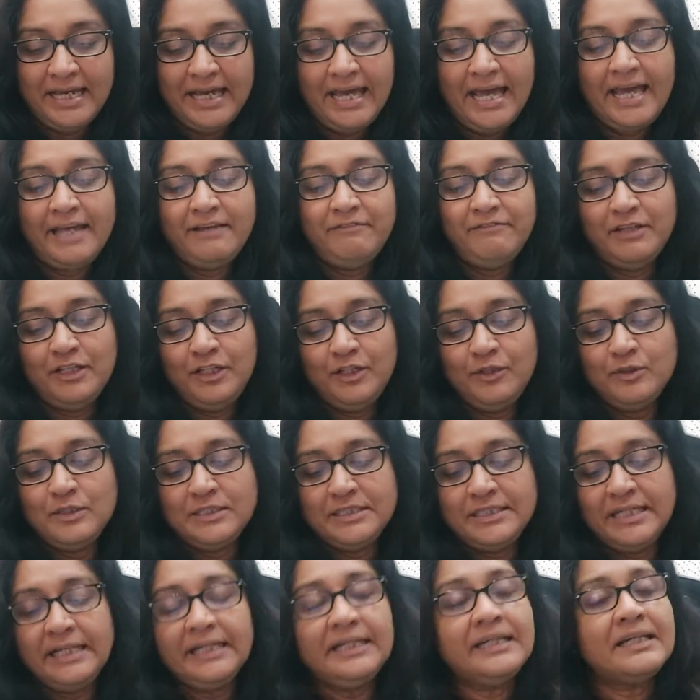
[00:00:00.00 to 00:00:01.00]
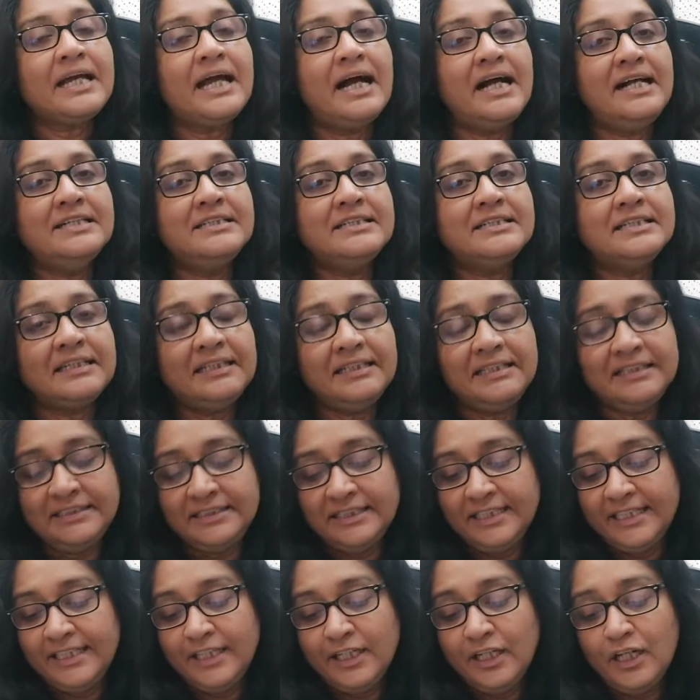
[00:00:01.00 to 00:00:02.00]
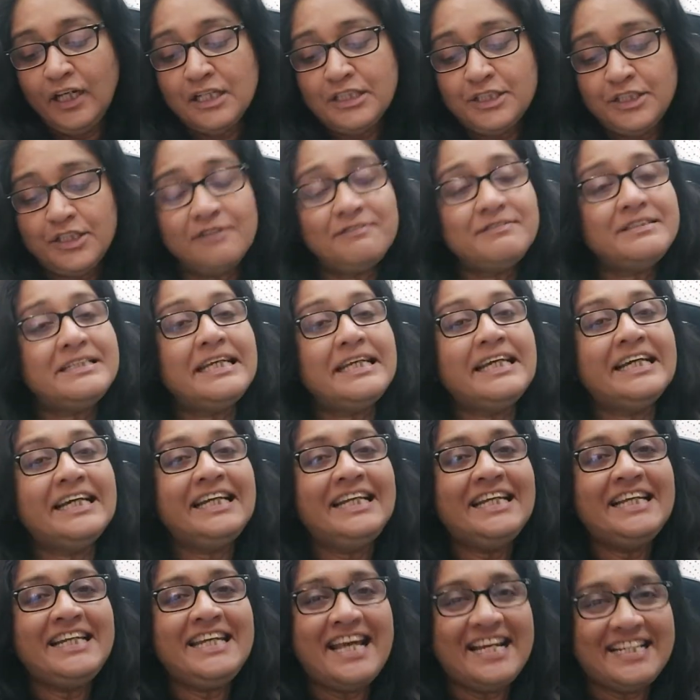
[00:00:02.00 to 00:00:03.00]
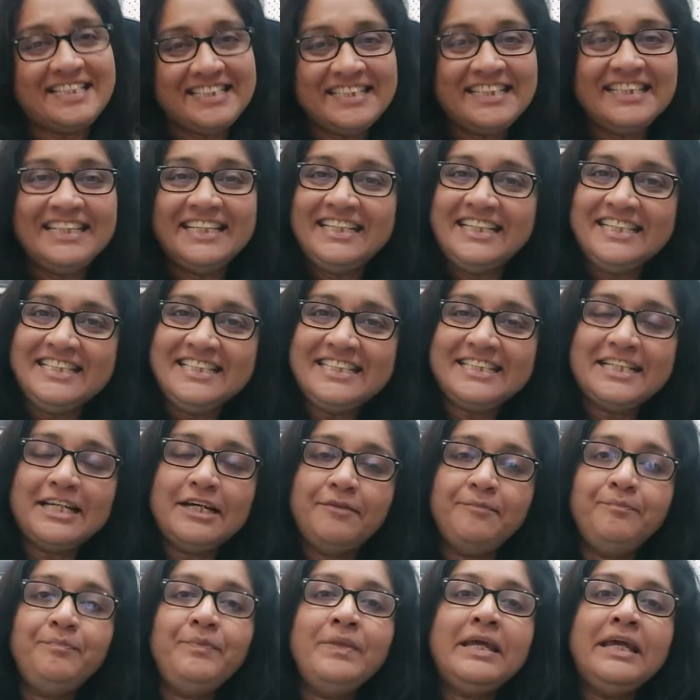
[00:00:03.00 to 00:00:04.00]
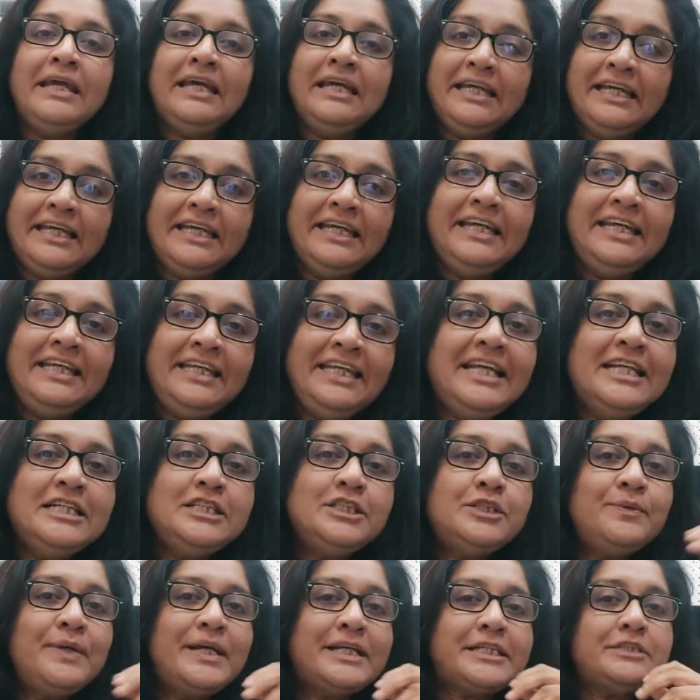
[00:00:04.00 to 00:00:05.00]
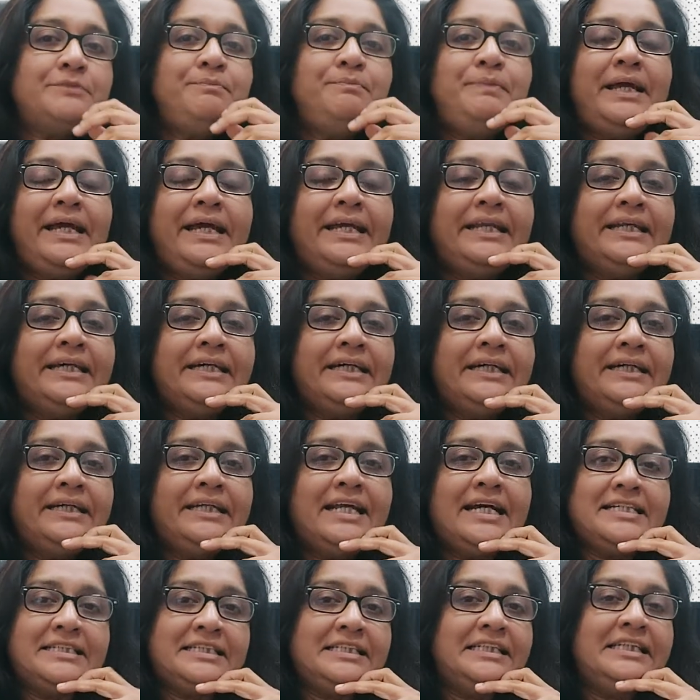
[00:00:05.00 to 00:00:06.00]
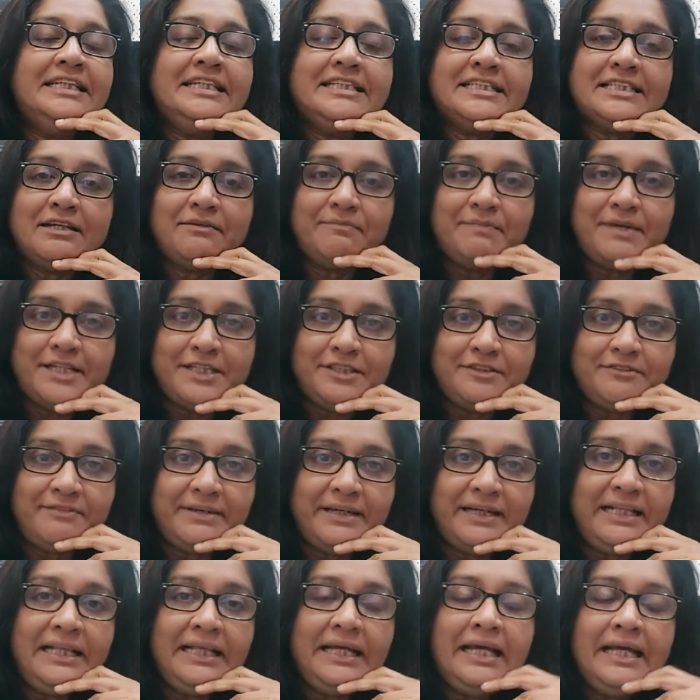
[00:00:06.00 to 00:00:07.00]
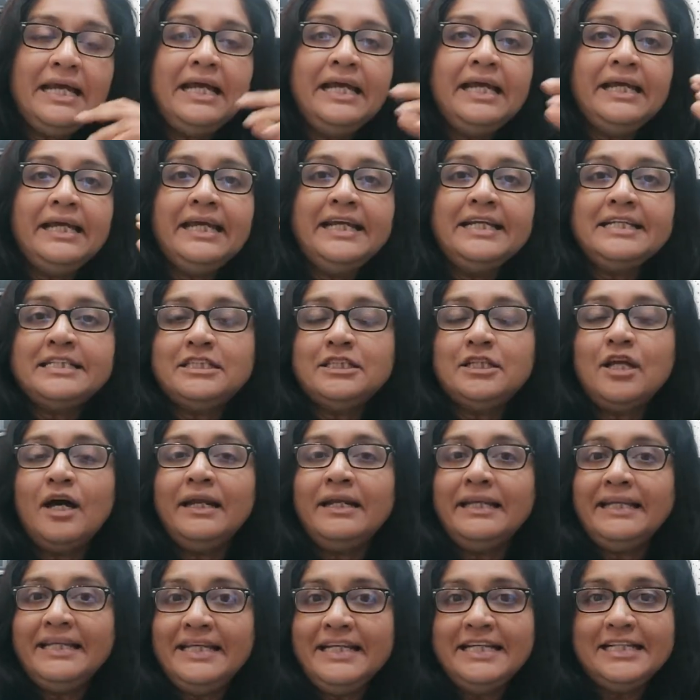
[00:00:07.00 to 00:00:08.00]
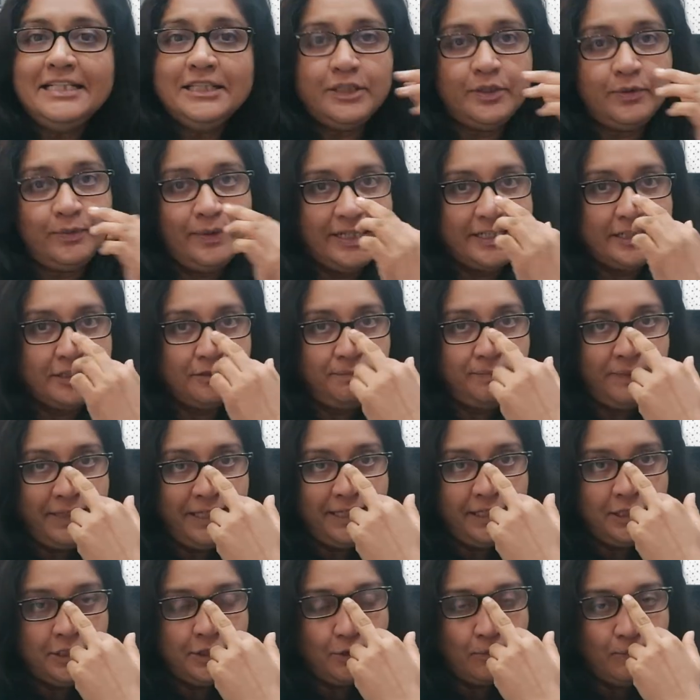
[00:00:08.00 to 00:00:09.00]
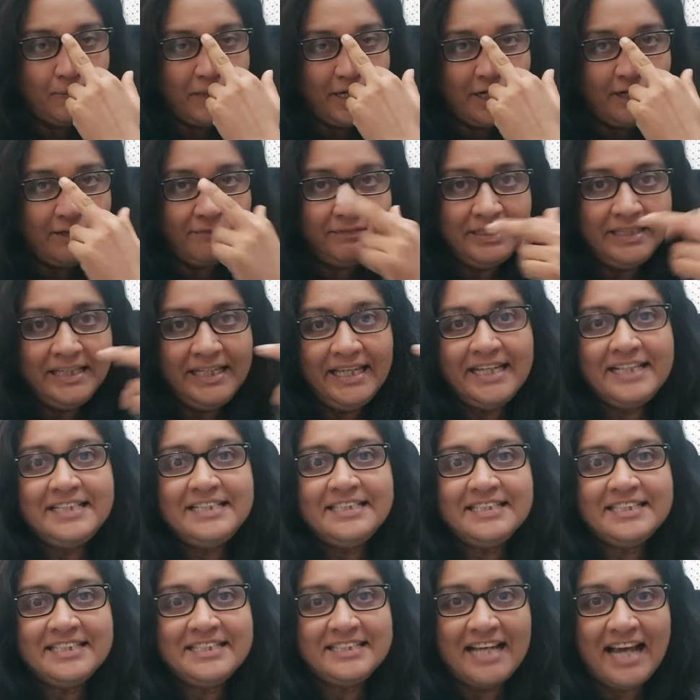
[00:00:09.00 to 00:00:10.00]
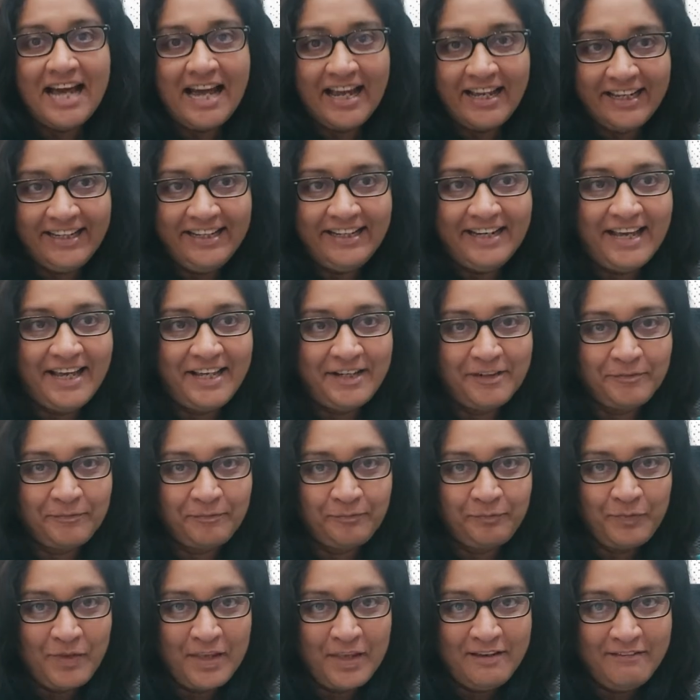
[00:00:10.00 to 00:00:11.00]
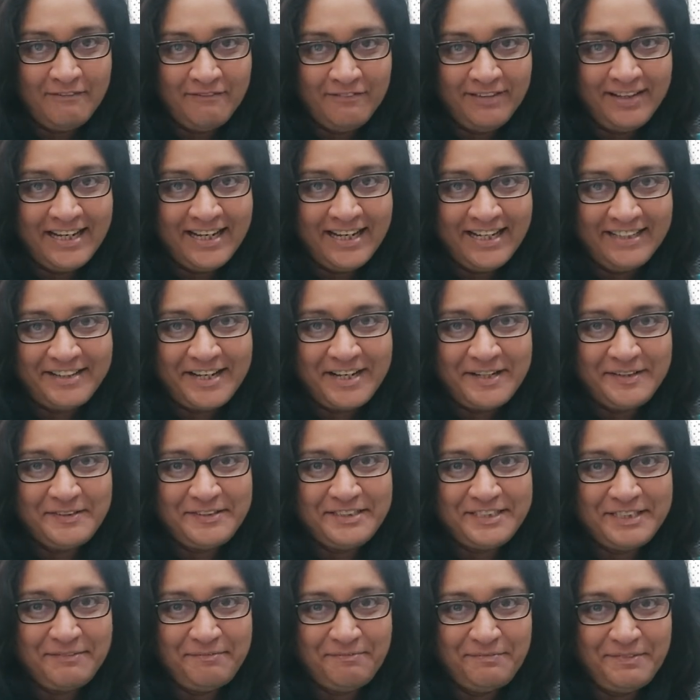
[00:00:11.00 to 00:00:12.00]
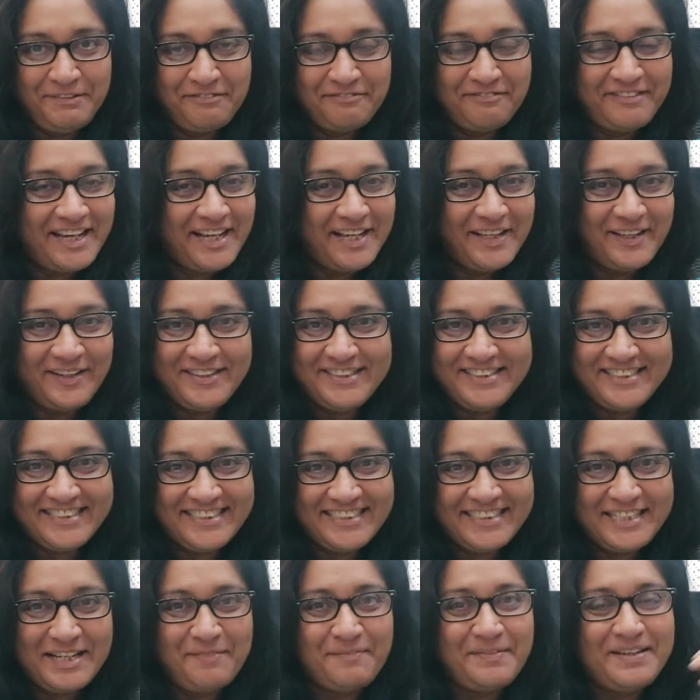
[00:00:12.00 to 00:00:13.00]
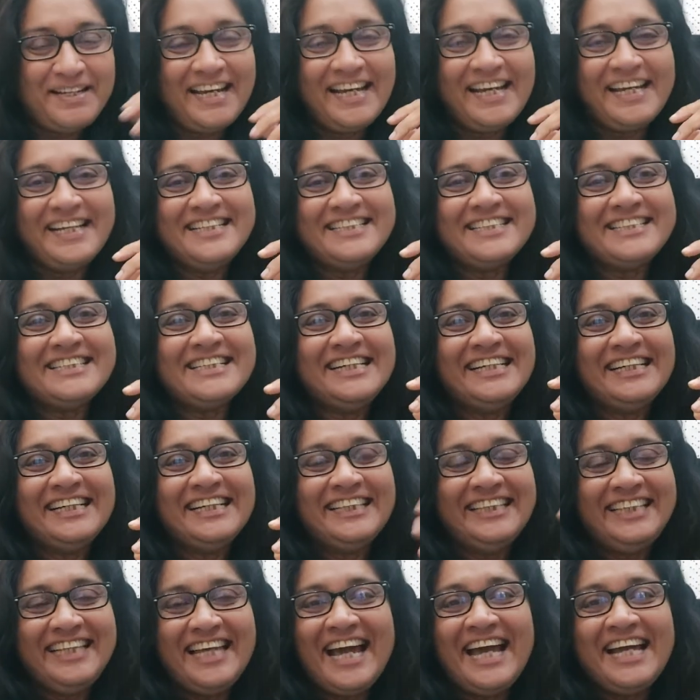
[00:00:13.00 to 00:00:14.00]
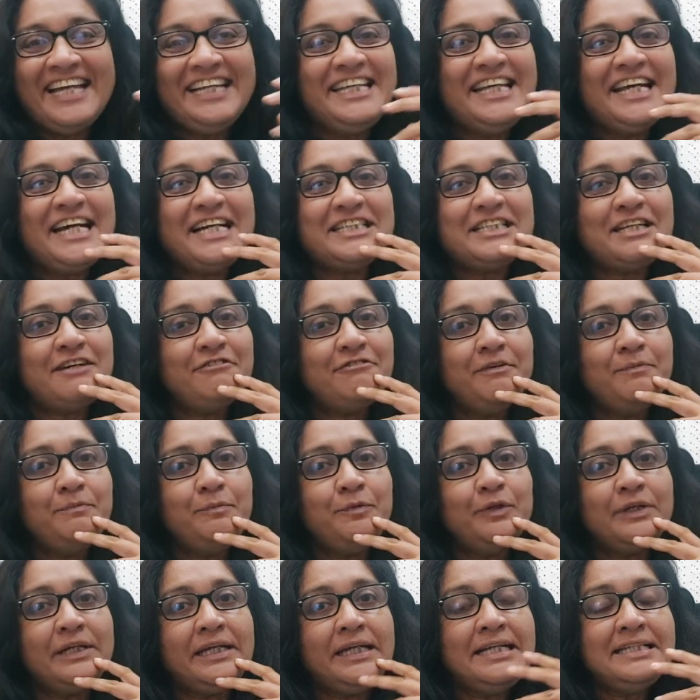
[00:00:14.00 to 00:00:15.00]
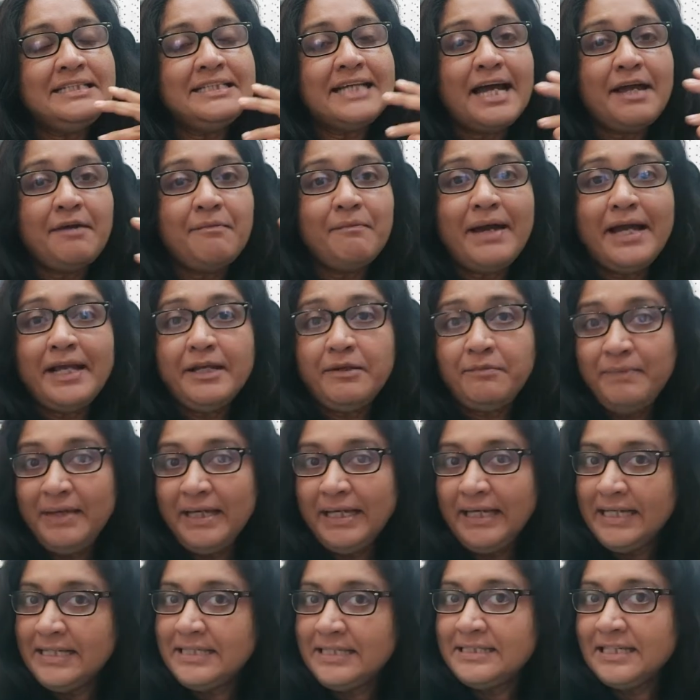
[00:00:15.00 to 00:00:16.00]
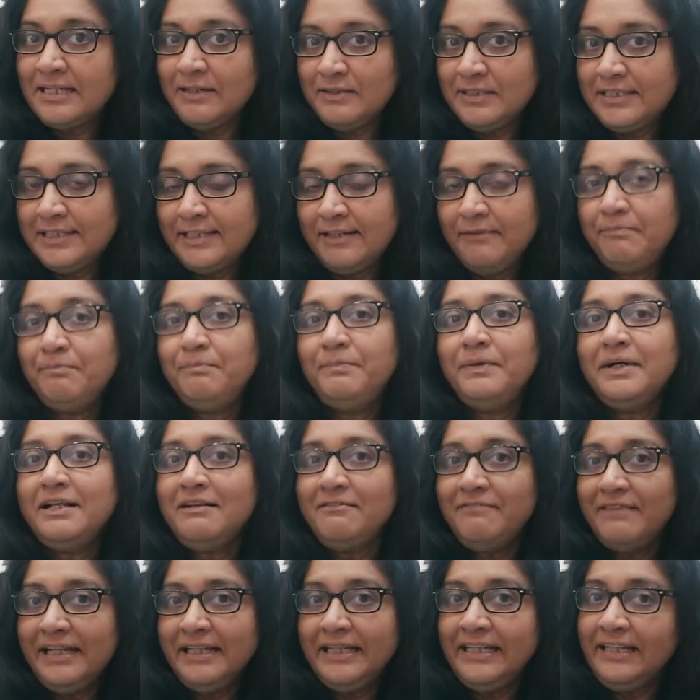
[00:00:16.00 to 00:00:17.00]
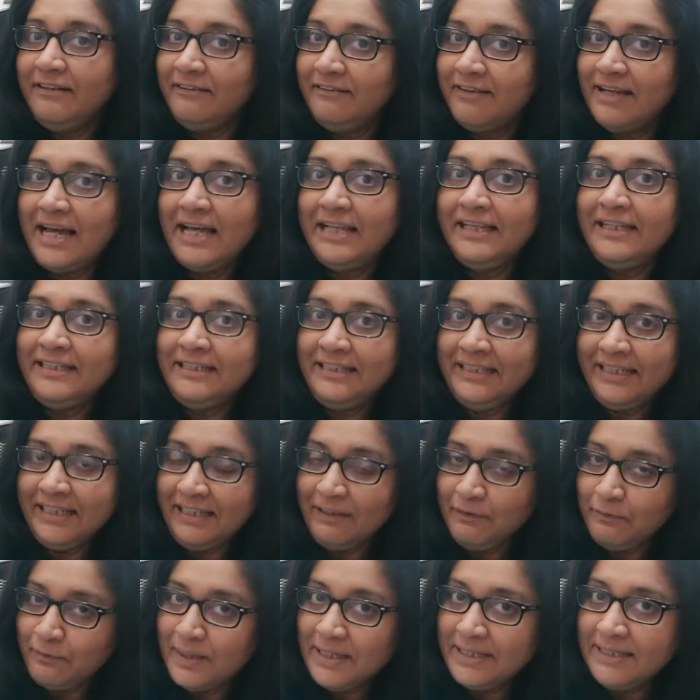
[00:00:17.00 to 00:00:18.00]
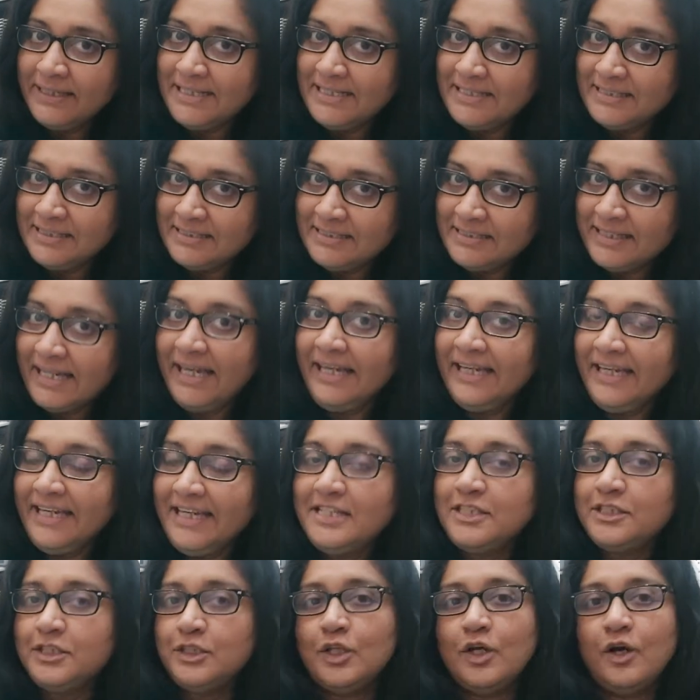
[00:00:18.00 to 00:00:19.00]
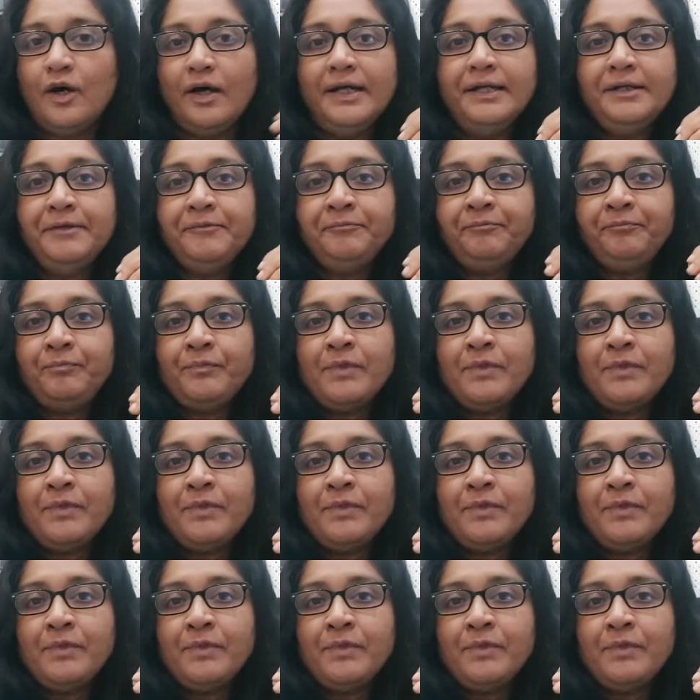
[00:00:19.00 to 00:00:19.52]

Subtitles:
And when you say a cultural genealogy of Sinhala nationalism, he needs to explain nationalism as well. It's not easy to explain. So one of the dangers I run when I try to simplify or just summarize the ideas of a book is I might make it sound simple, when in reality what he's saying is not.